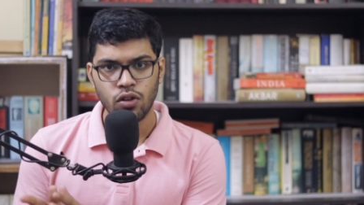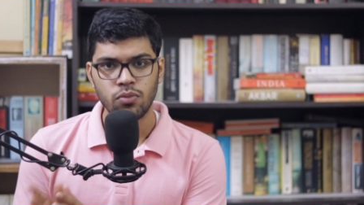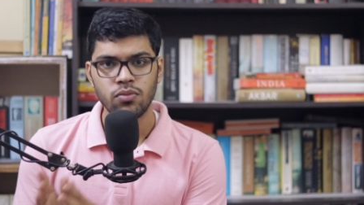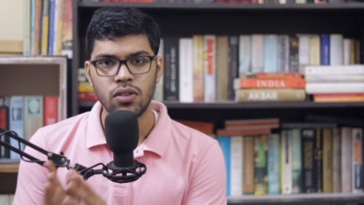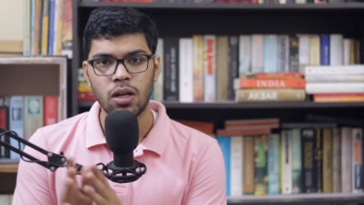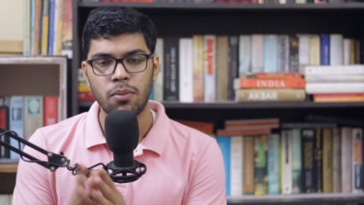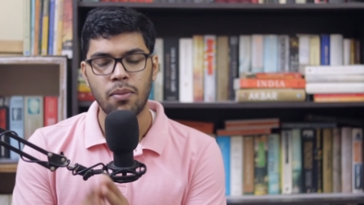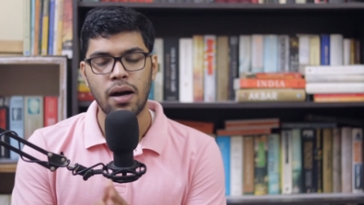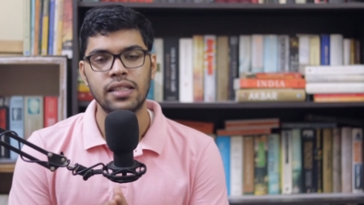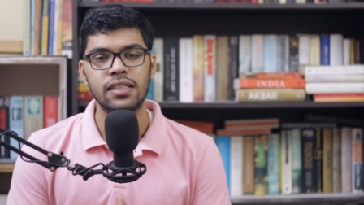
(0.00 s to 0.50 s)
from
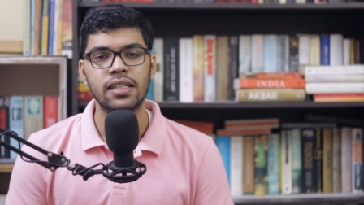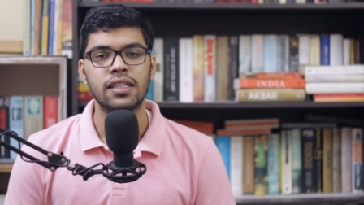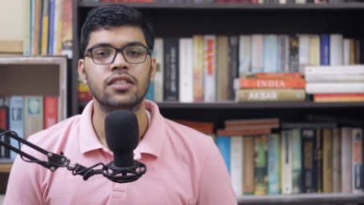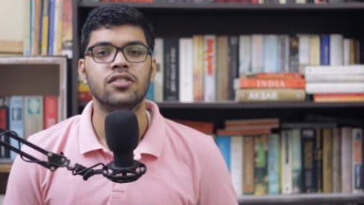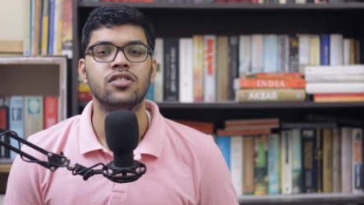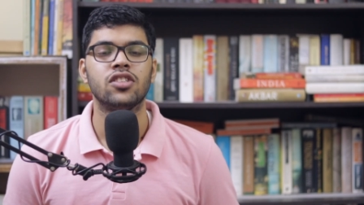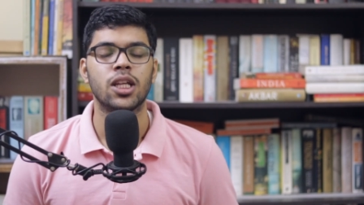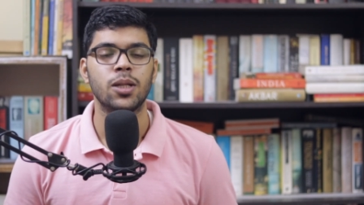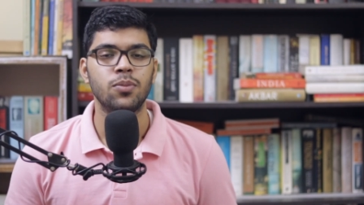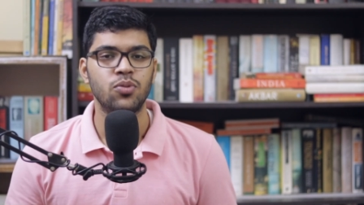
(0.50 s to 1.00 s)
the Rabatak
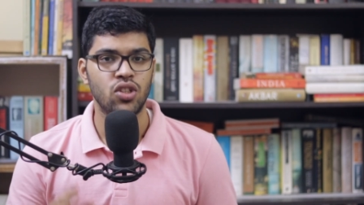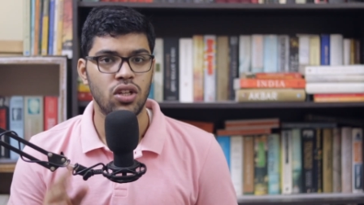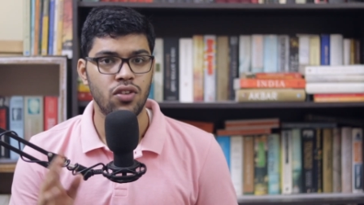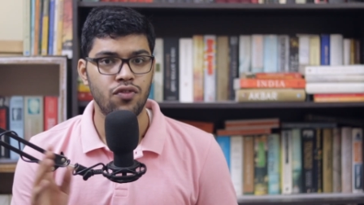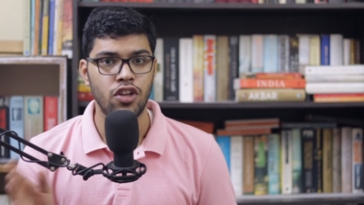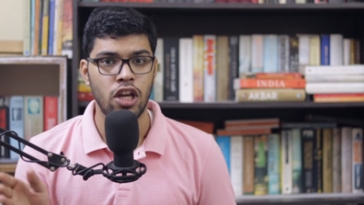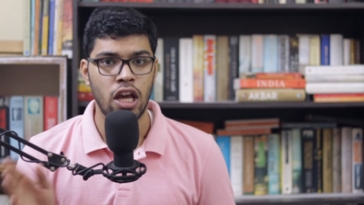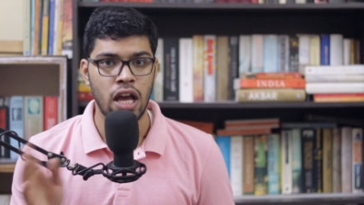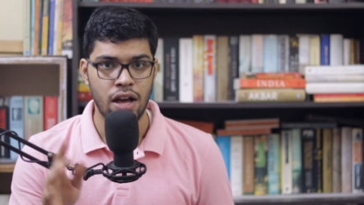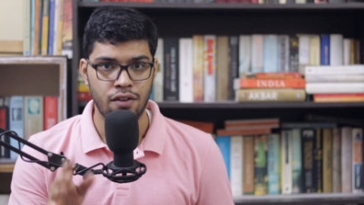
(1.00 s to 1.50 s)

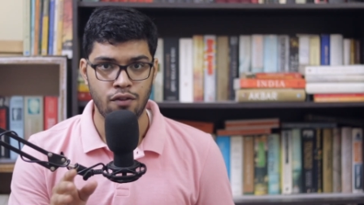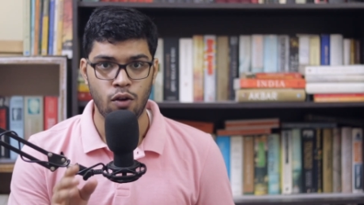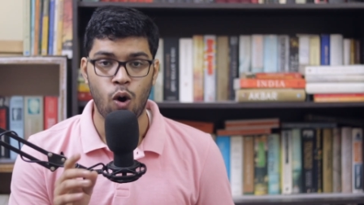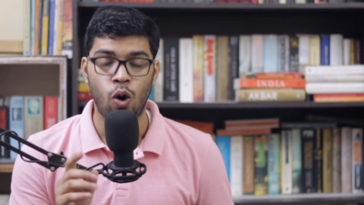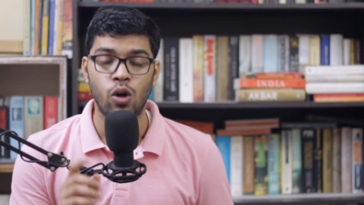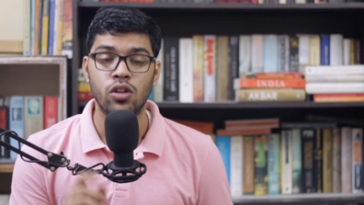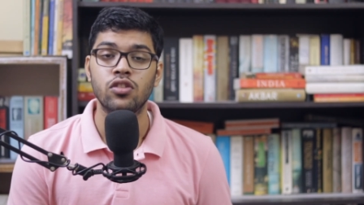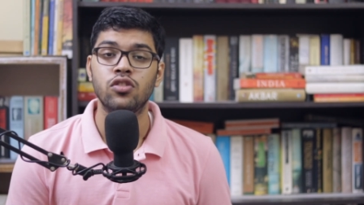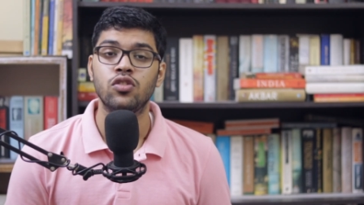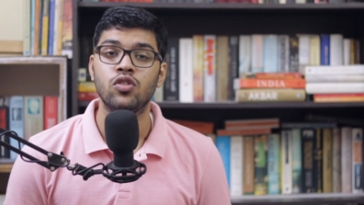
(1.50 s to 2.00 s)
inscription, we have
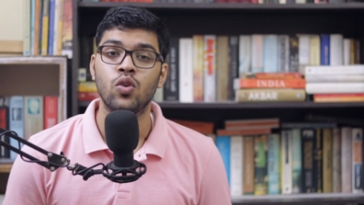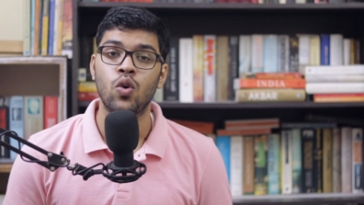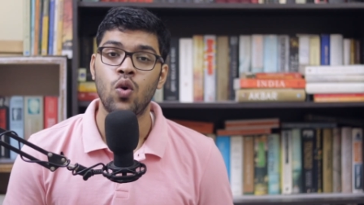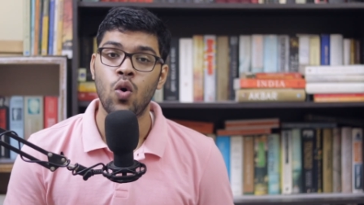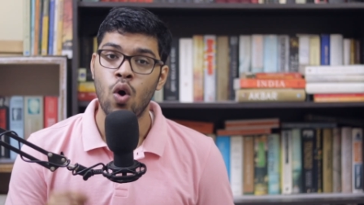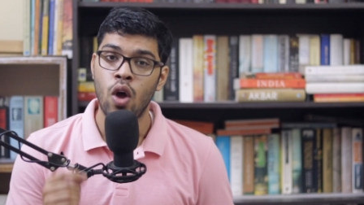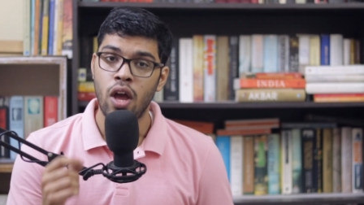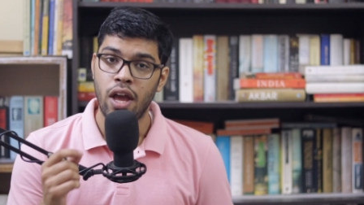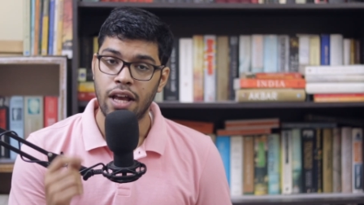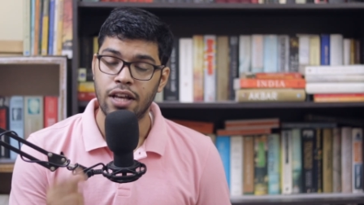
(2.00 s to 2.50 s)

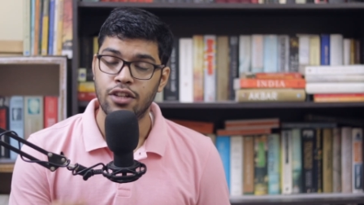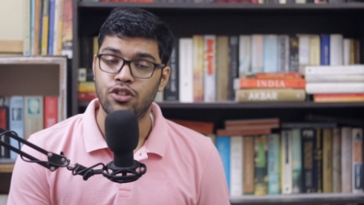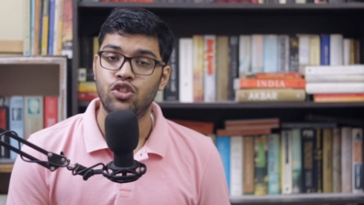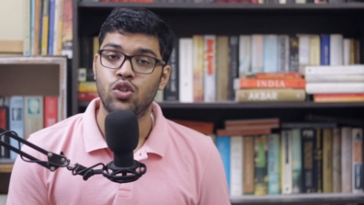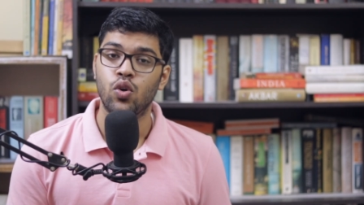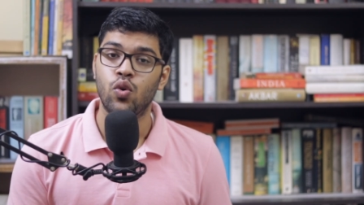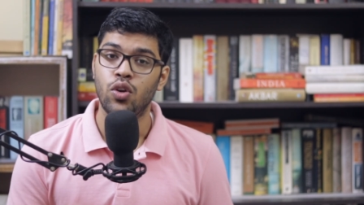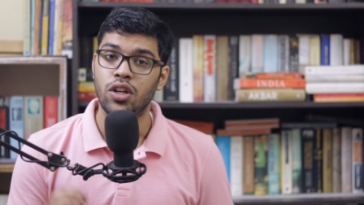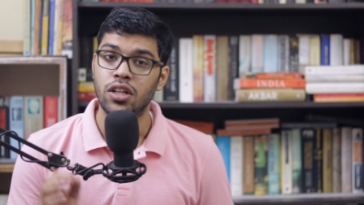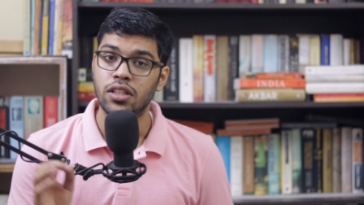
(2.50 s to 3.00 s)
also a
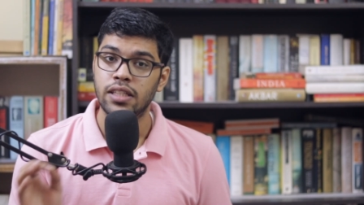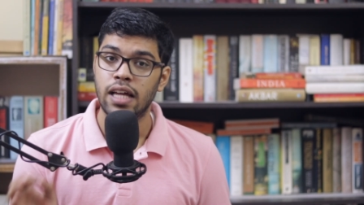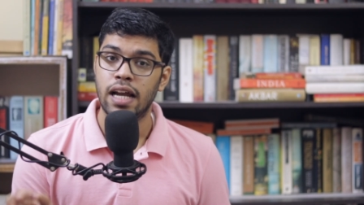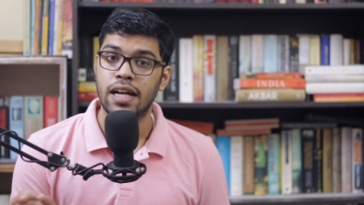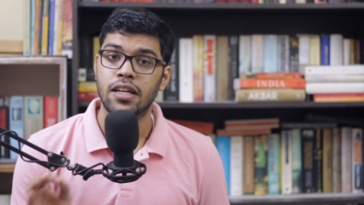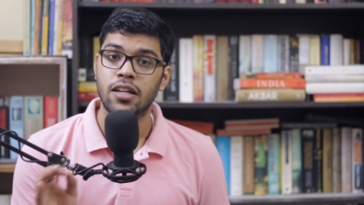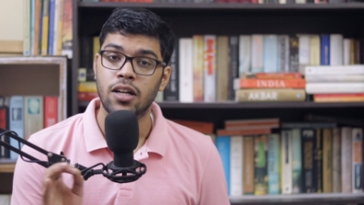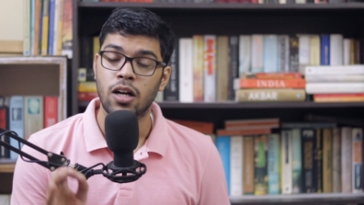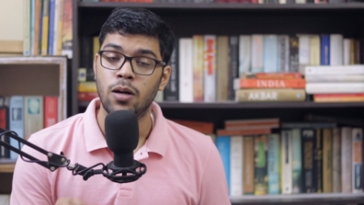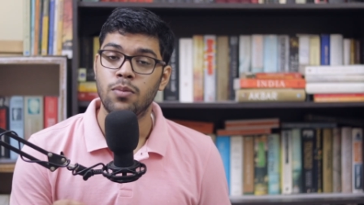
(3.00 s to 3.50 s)
story
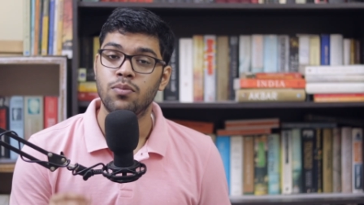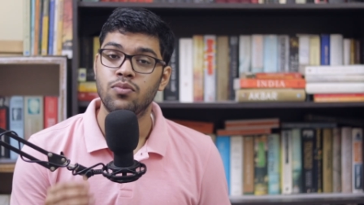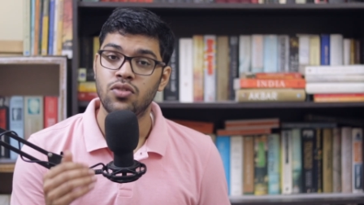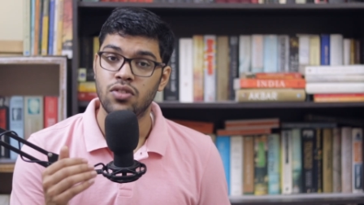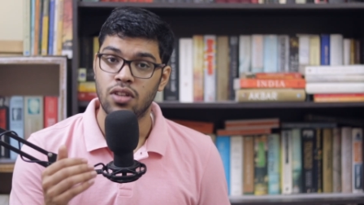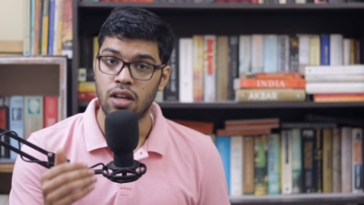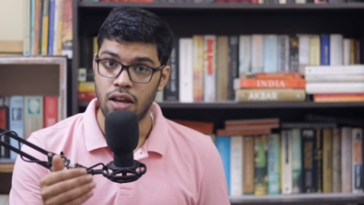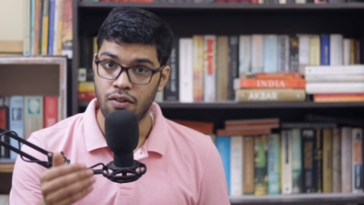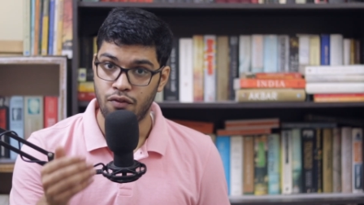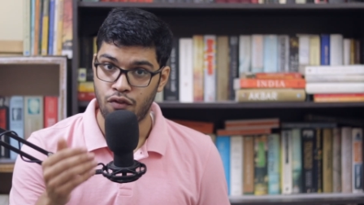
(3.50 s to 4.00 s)
that
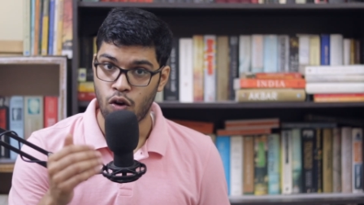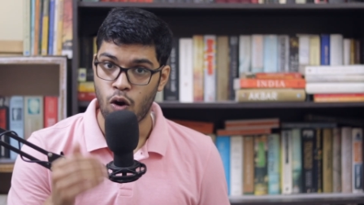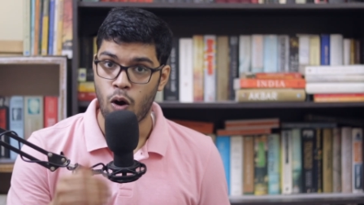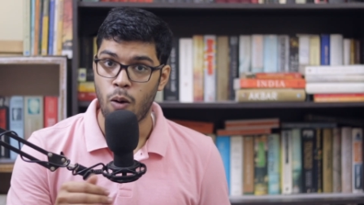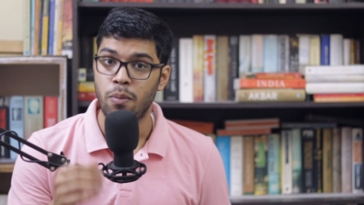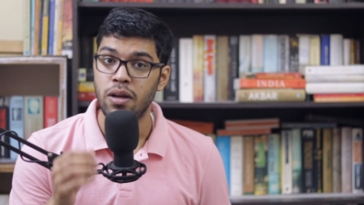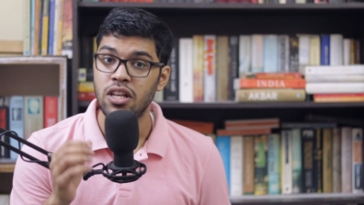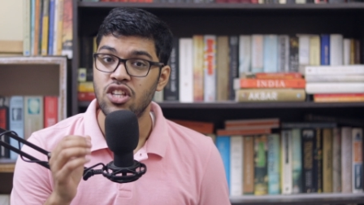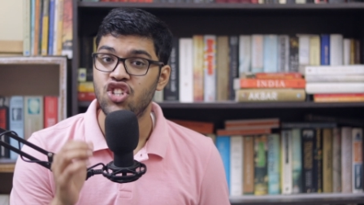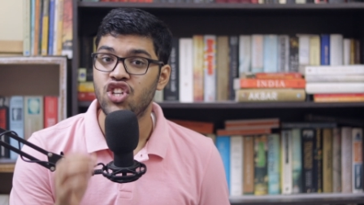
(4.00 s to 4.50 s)
comes
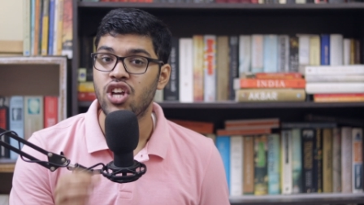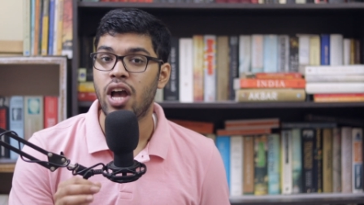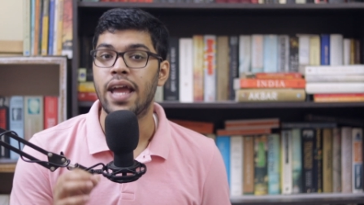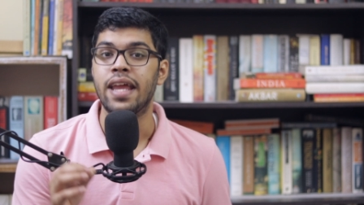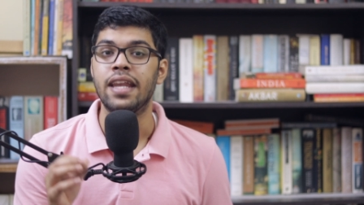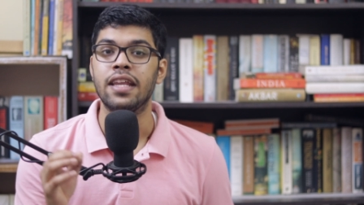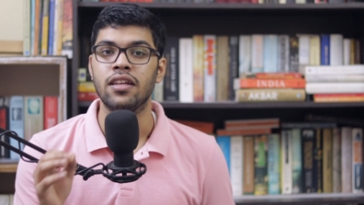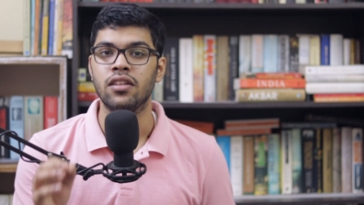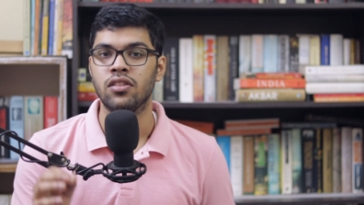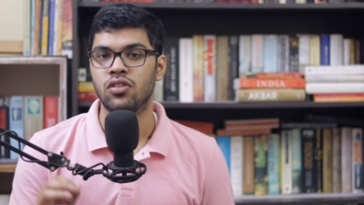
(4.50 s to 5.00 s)
from a
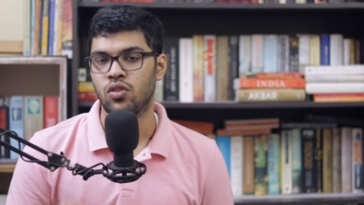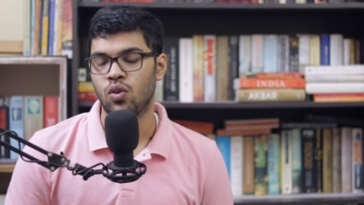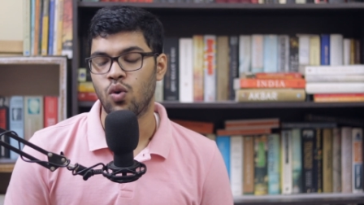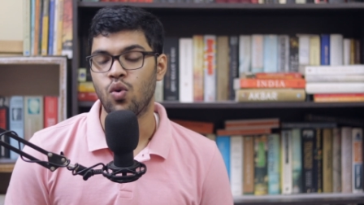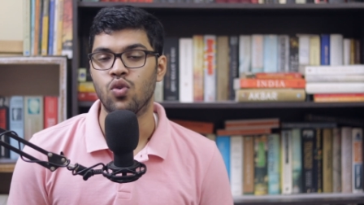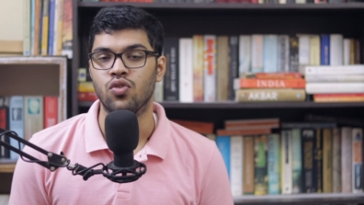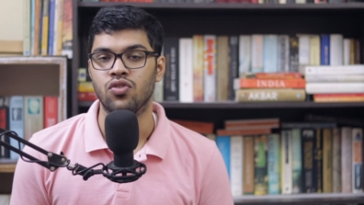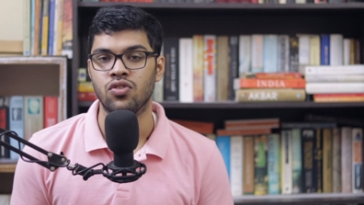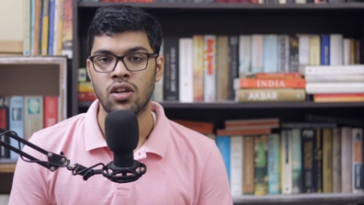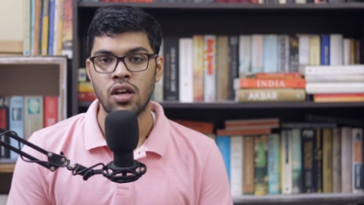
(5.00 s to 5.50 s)
Chinese
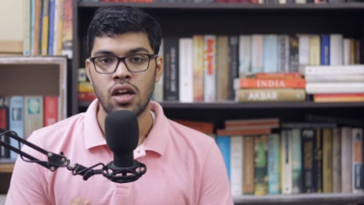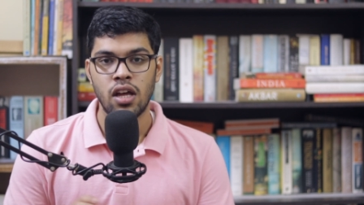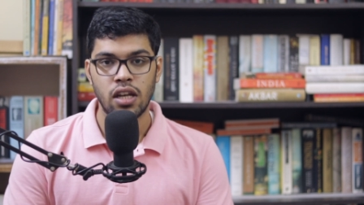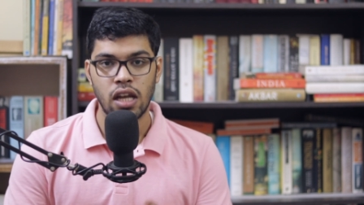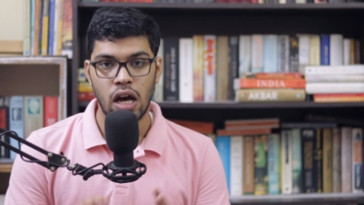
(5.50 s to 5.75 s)
source.